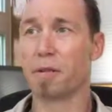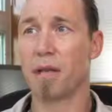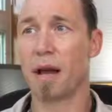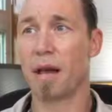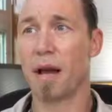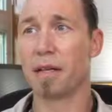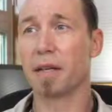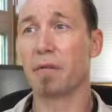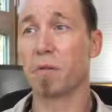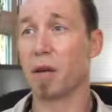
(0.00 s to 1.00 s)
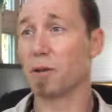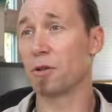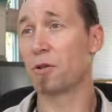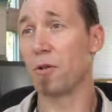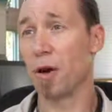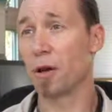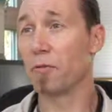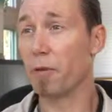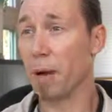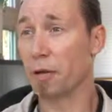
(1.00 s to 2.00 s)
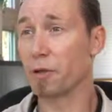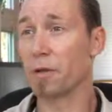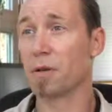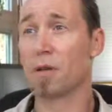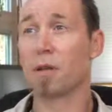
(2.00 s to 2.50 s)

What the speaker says: that I give the patient the wrong information.